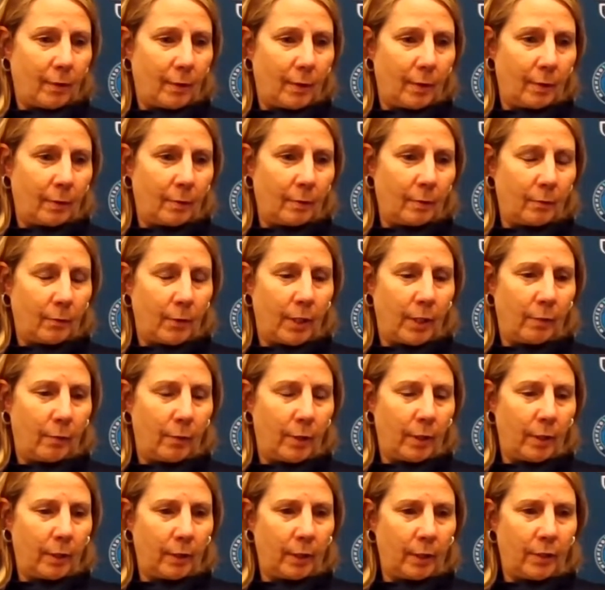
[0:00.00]
know,
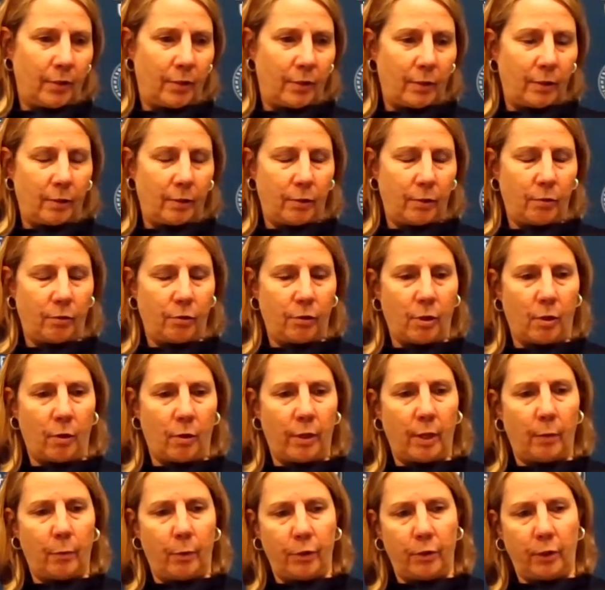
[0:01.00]
whether it's, you know
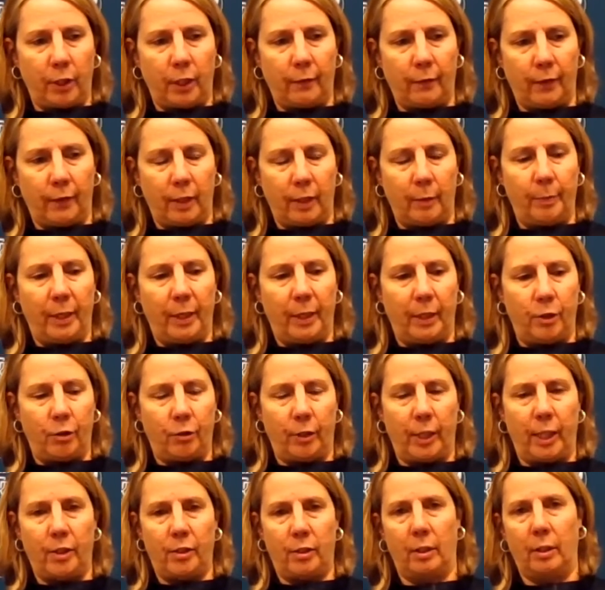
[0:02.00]
that when you're giving up
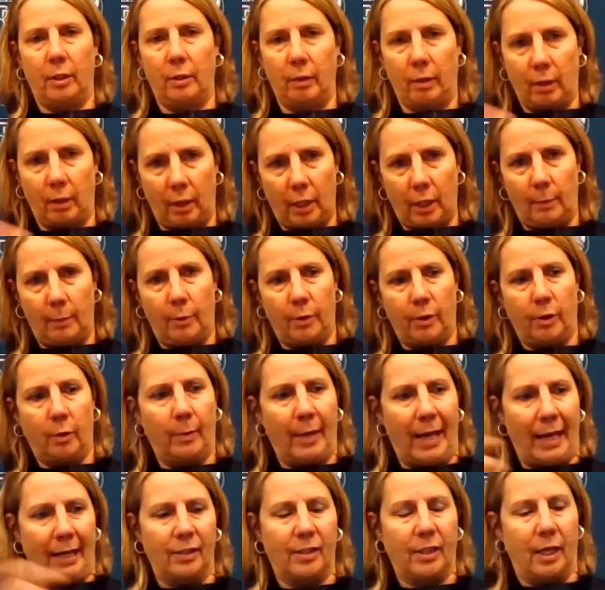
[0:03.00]
penetration, they're going to come on your
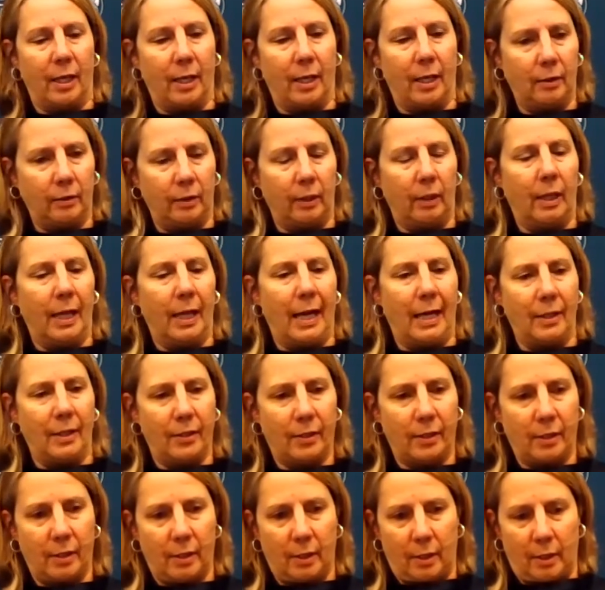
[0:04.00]
backside on the
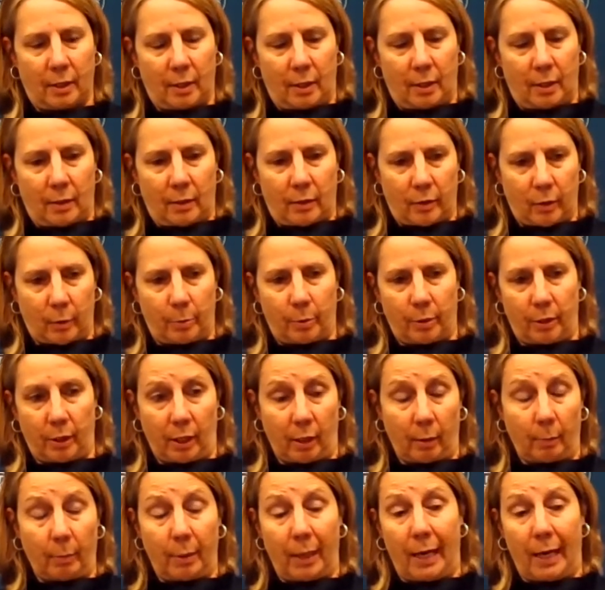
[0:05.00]
glass. So
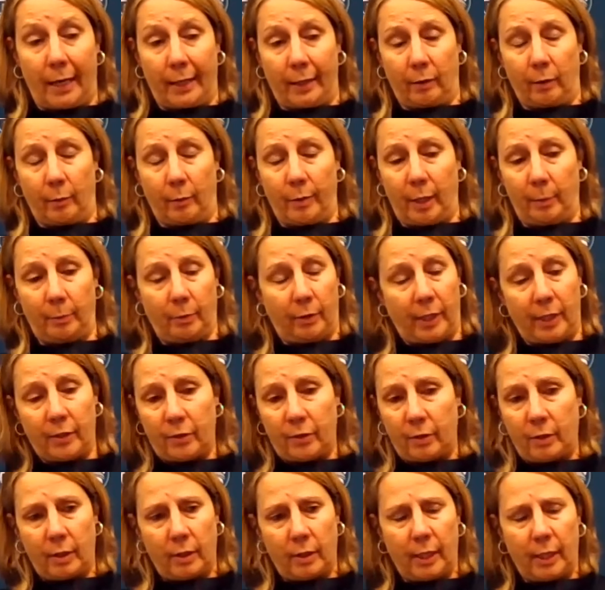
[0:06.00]
putting a body on people,
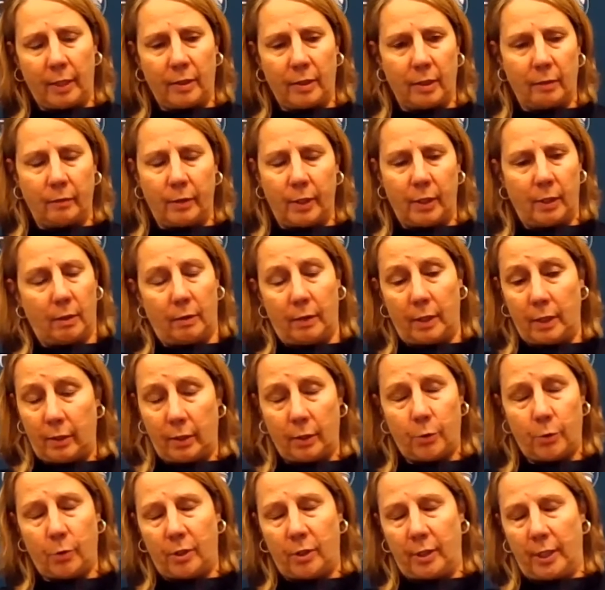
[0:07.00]
these are all things that we, you know,
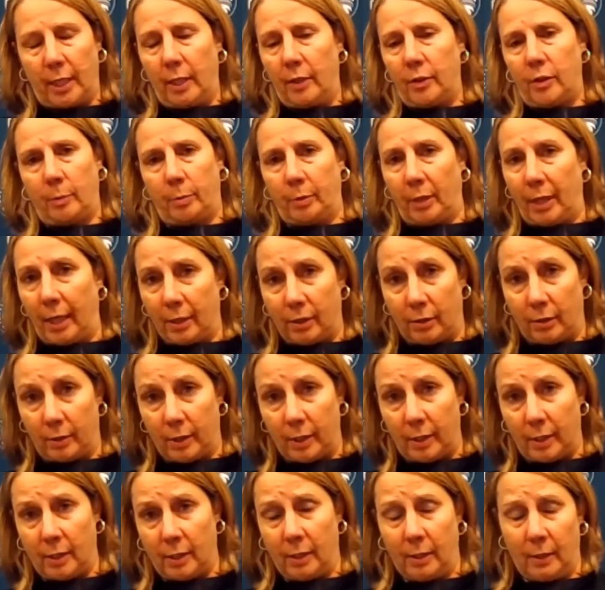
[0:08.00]
this was not a surprise to
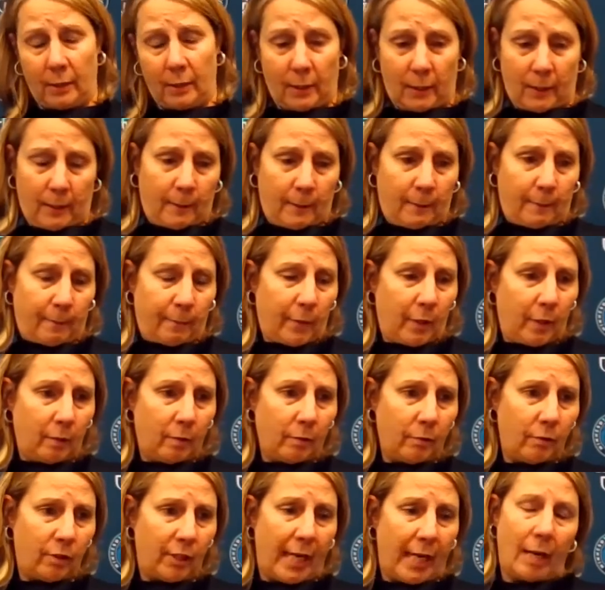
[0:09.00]
us. You
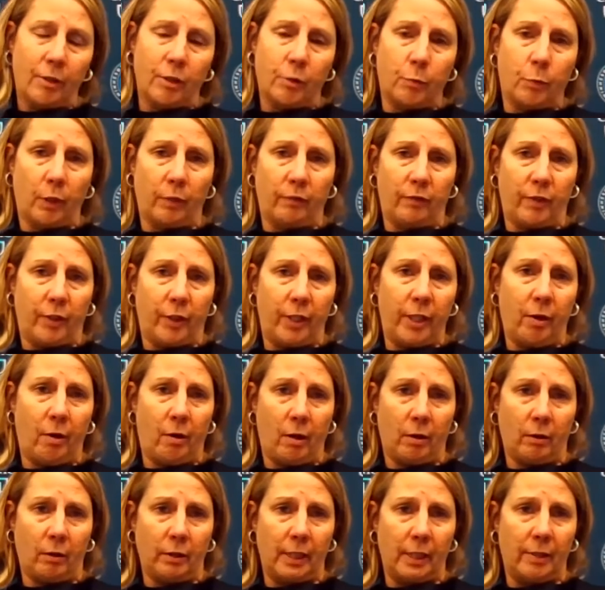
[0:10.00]
know, scouts work very
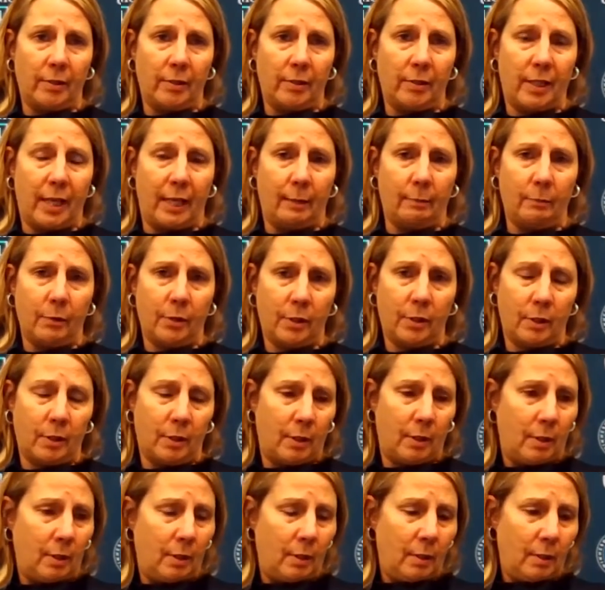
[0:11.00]
hard on these games.
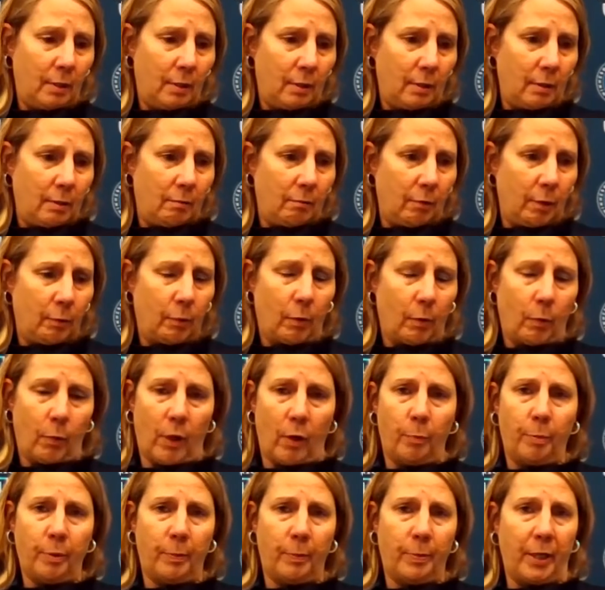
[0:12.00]
We were
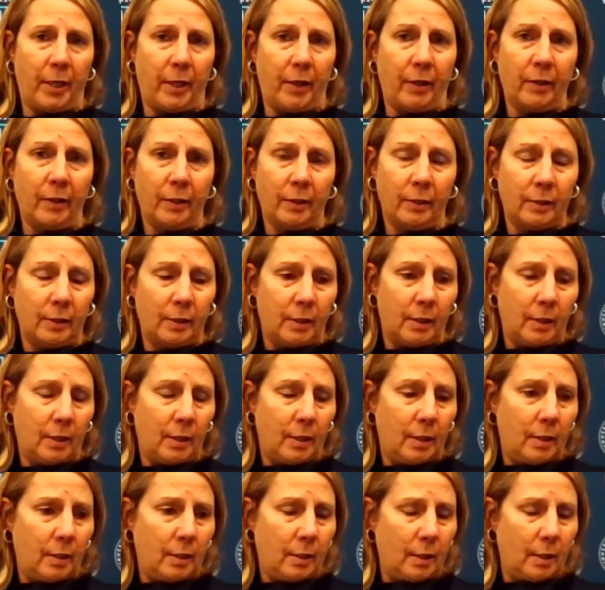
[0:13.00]
well prepared.
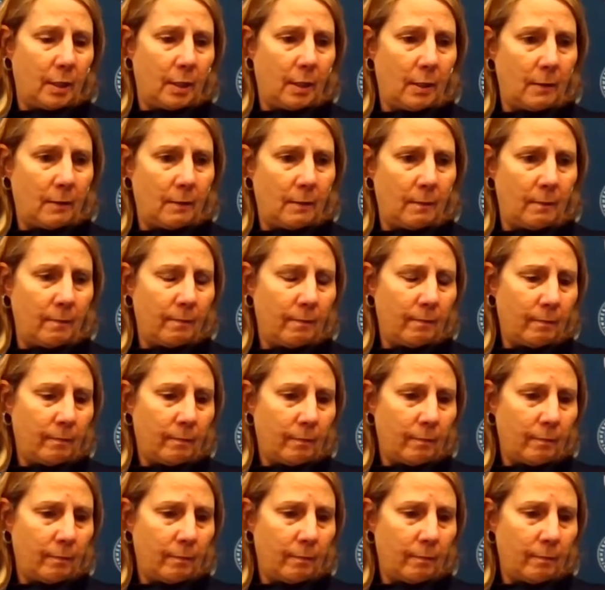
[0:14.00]
You